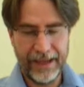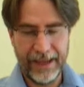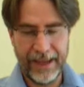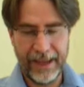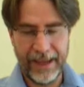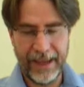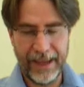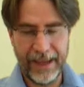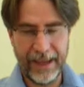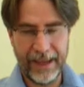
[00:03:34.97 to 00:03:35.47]

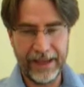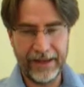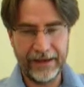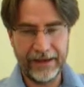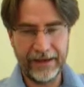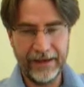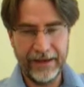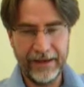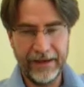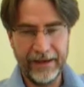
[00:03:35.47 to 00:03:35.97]
and
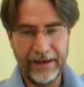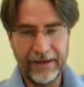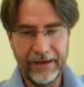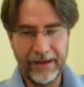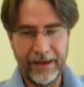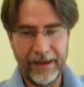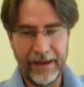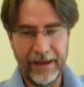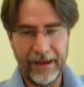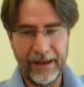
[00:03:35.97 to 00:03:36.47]

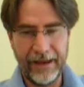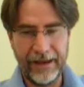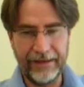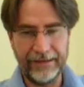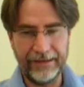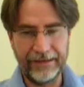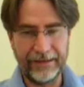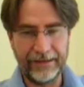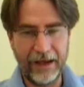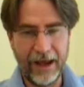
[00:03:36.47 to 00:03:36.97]

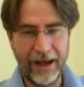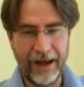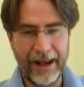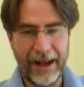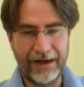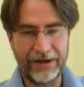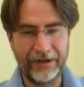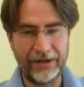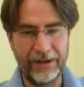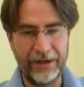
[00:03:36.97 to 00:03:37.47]
it's not
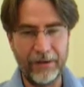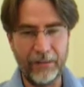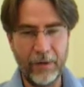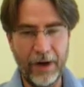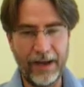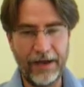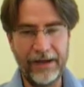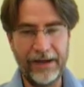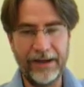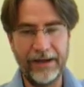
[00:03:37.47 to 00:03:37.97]
actually
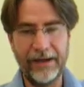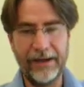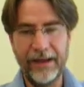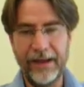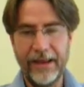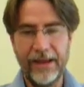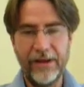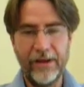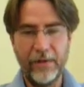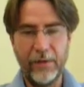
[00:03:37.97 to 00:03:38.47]
running
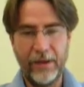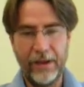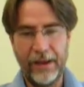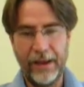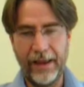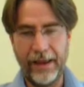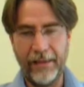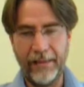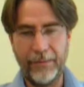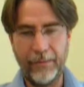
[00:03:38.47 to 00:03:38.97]

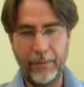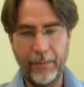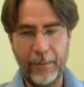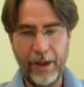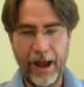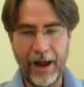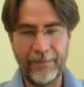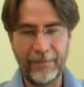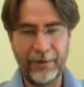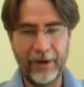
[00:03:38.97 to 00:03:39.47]
an
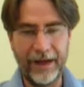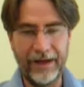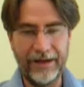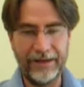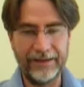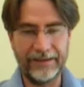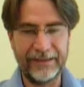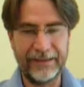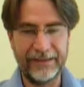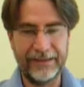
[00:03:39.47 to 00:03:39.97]

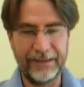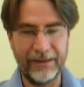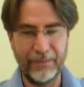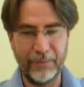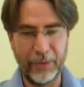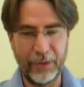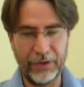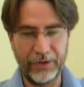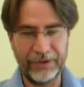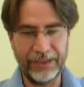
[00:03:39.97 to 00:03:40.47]
operating system
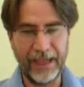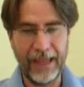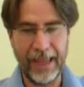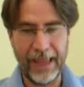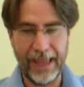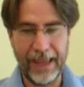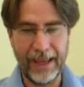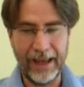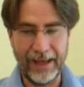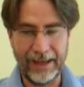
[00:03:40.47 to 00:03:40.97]
per
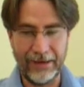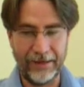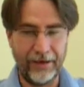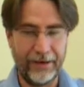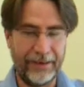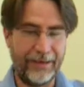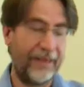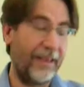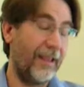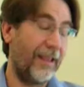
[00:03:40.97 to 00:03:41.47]
se.
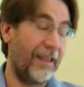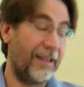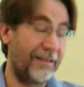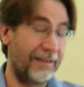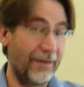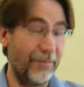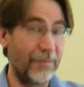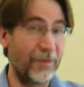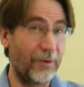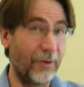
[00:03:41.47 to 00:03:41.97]
I think it's
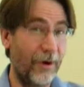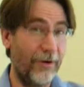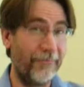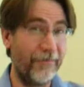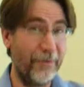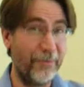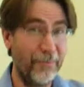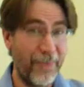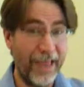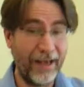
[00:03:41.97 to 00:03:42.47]
some sort of
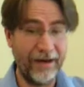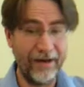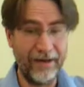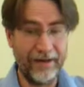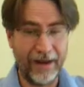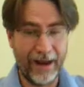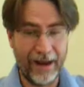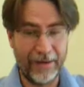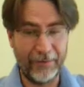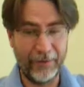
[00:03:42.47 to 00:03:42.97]
embedded
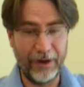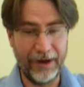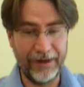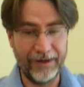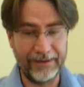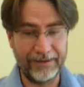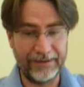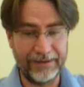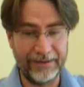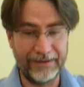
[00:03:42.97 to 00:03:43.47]

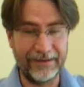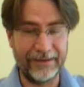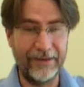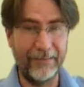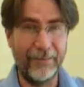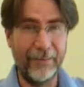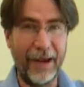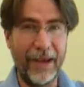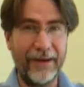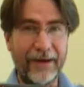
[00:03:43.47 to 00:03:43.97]
operating
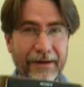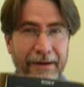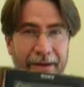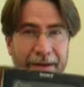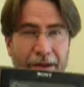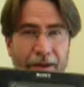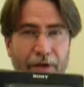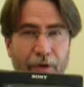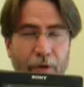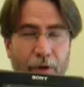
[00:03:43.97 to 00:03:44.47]
system, but
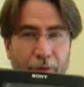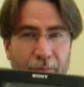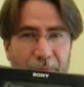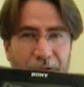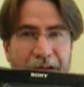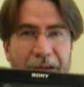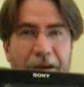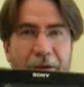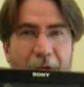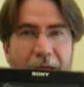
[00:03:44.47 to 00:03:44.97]

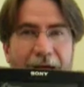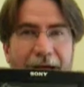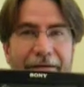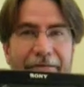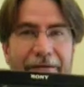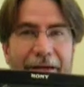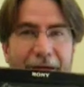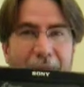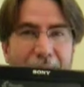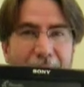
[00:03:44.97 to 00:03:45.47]
normally you
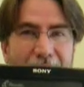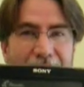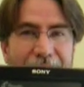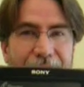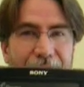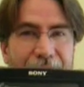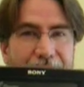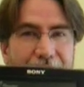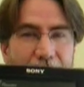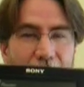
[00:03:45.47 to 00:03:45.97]
have a
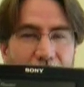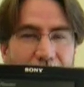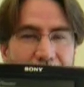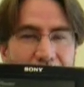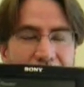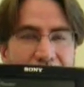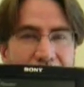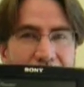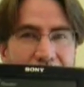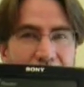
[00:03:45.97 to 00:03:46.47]
menu that will
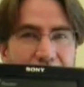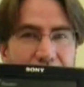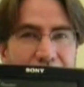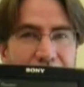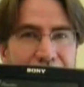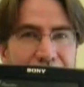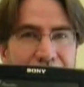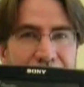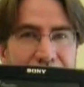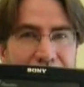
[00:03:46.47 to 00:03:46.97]
let you
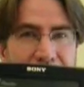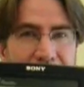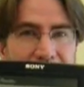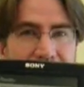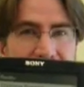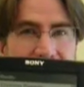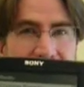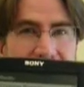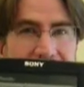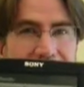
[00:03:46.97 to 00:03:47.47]

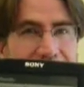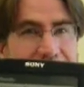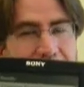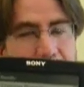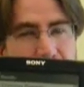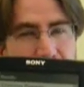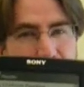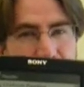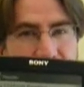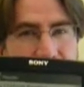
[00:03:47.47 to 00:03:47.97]

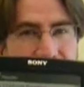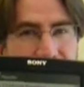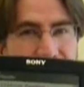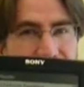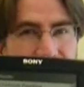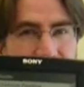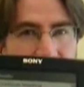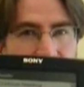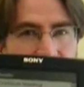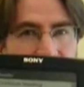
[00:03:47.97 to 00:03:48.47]
browse
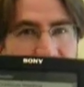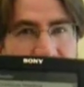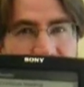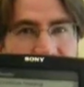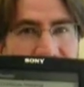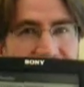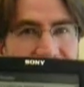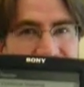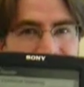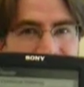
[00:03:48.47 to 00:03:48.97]
your
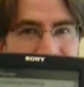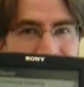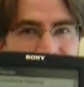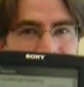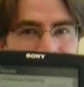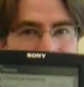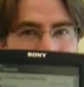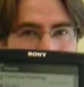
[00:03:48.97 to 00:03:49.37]
collection